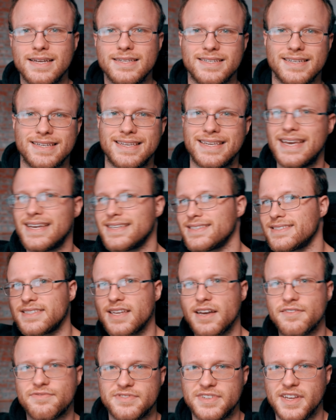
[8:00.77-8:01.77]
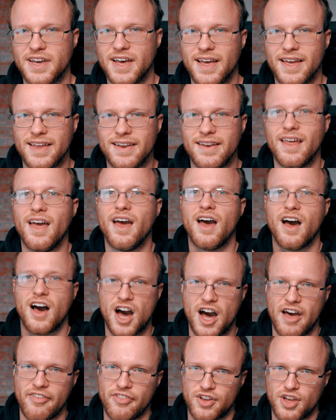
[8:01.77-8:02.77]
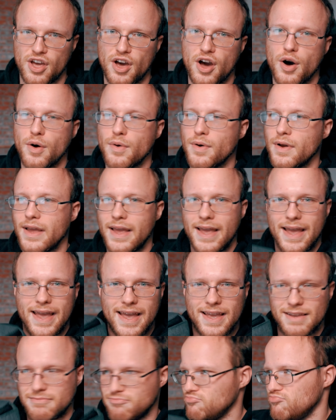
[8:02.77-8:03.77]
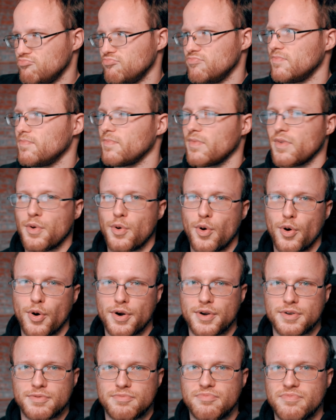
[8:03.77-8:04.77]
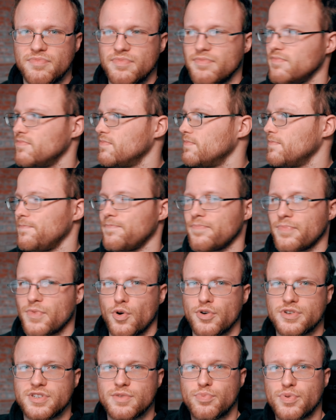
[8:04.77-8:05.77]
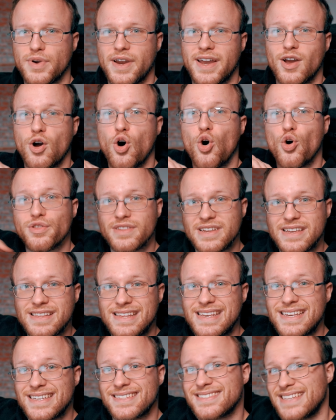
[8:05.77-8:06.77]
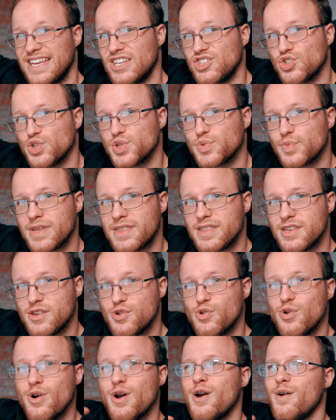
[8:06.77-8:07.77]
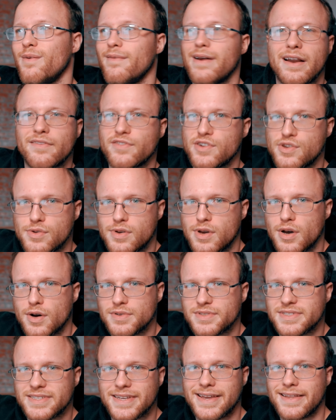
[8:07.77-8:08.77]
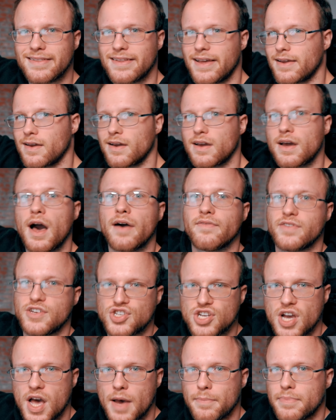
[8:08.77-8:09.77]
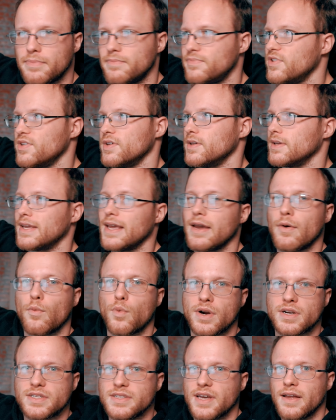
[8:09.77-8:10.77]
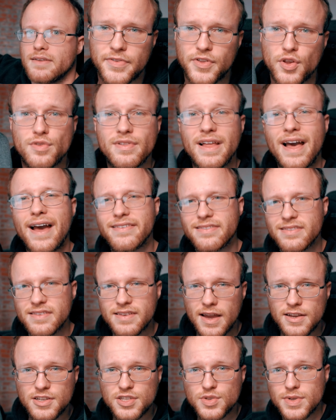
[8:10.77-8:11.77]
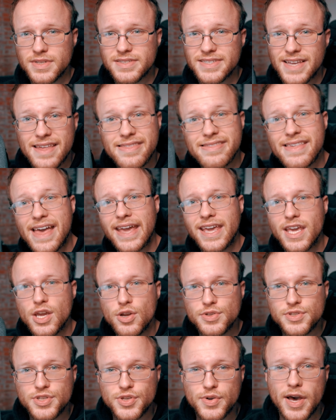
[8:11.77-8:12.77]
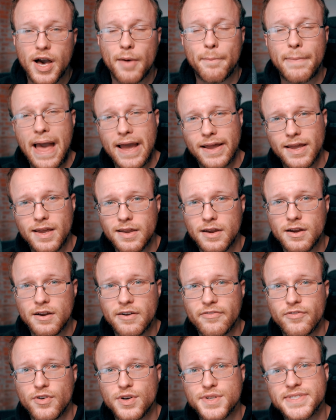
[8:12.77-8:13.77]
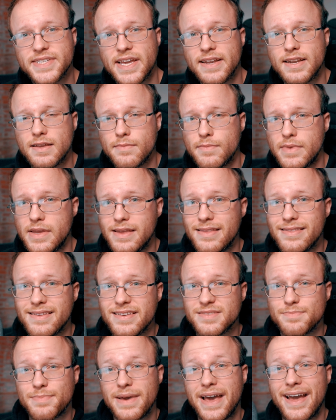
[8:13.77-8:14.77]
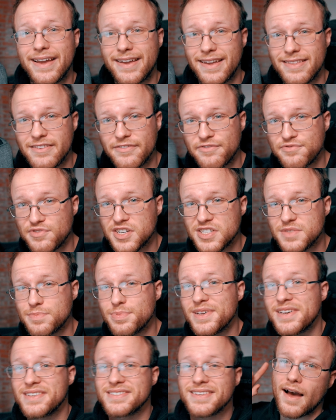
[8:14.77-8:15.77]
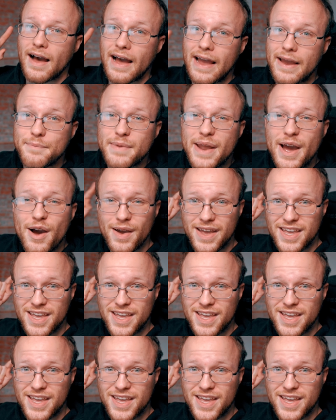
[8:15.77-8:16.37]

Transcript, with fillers: to get stuff done on the go or or to bring only the essentials with you whenever you go sit in like a coffee shop to get work done. So lastly, I just want to say thank you to Alpaka Gear for sending me this bag in the first place. I am now a